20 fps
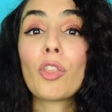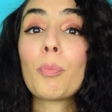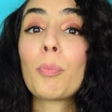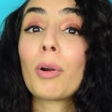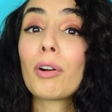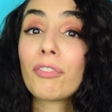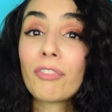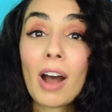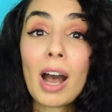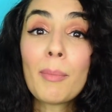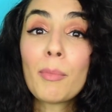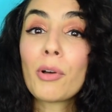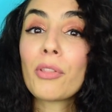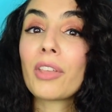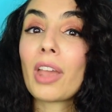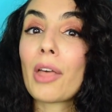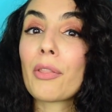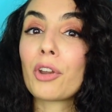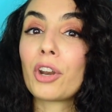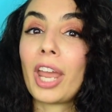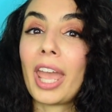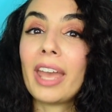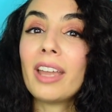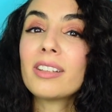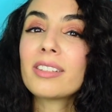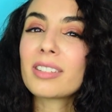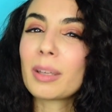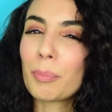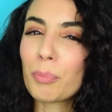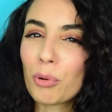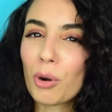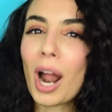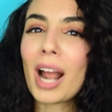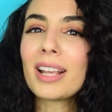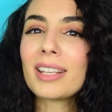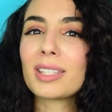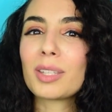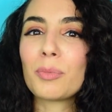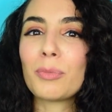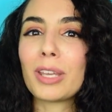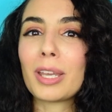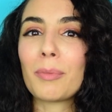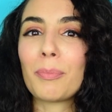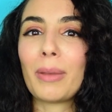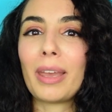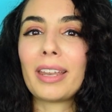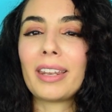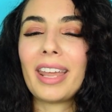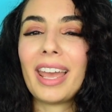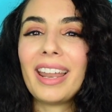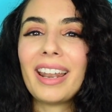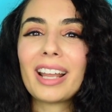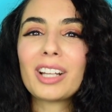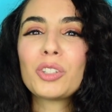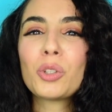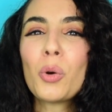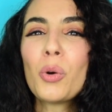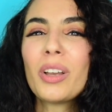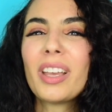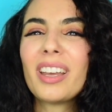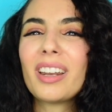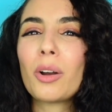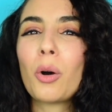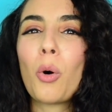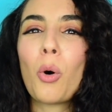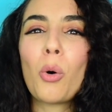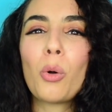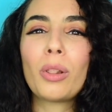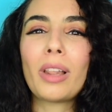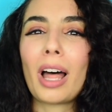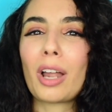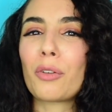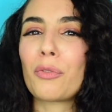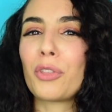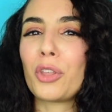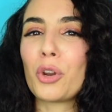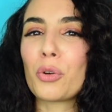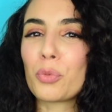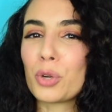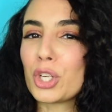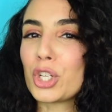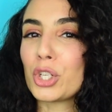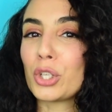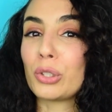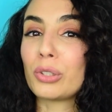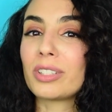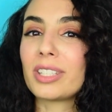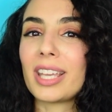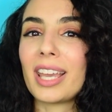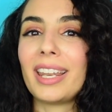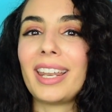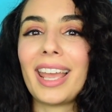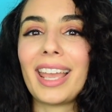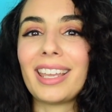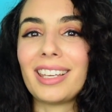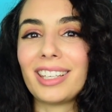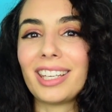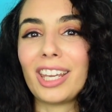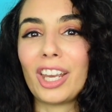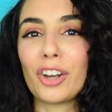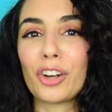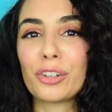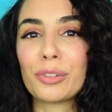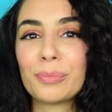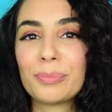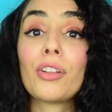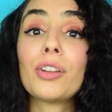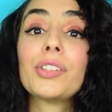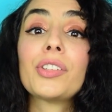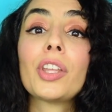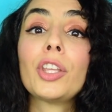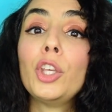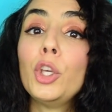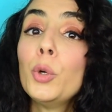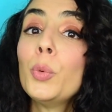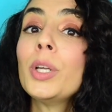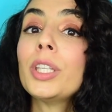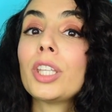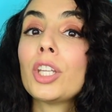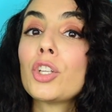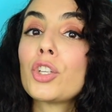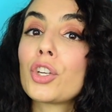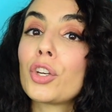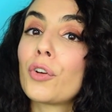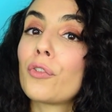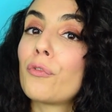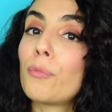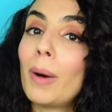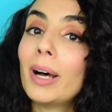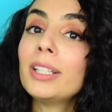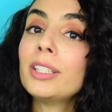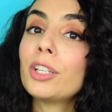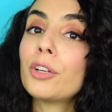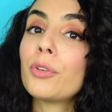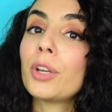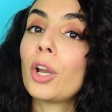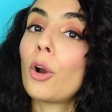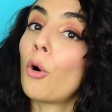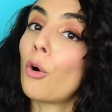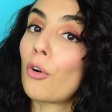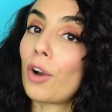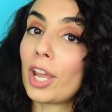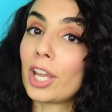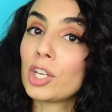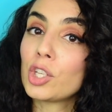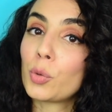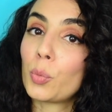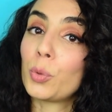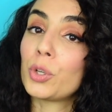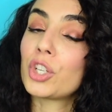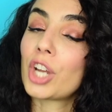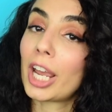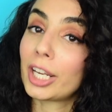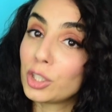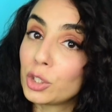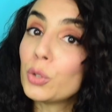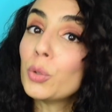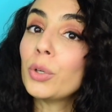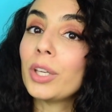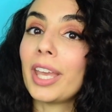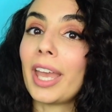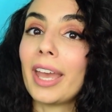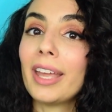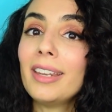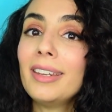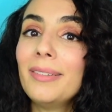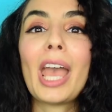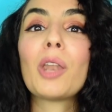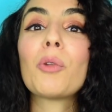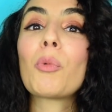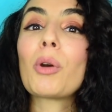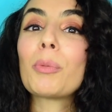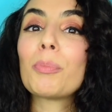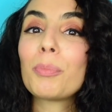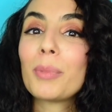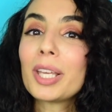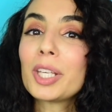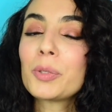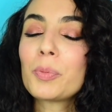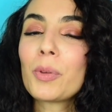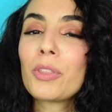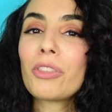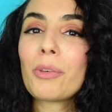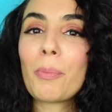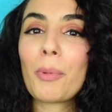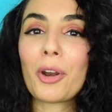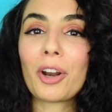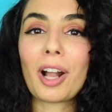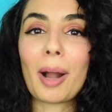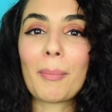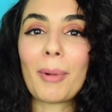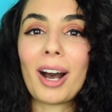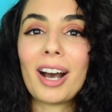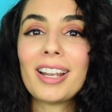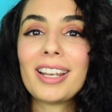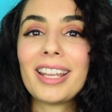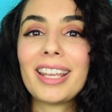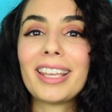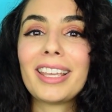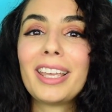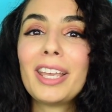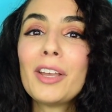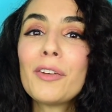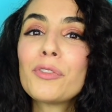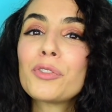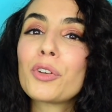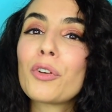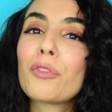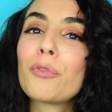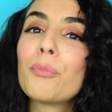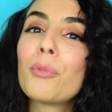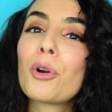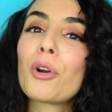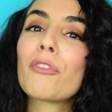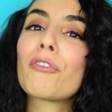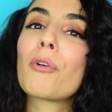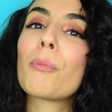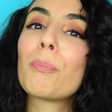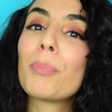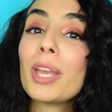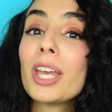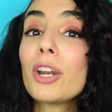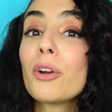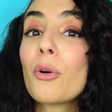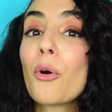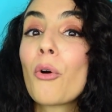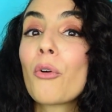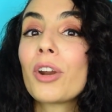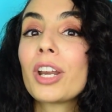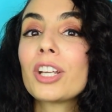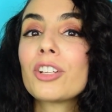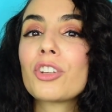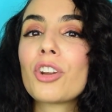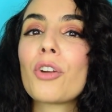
The Parfum, on the other hand, surprised me a bit, and I don't get a whole lot of the original DNA in here. There's the new addition of Mandarin Orange, which I do get, and when mixed with the bergamot, it gives off more of a bitter orange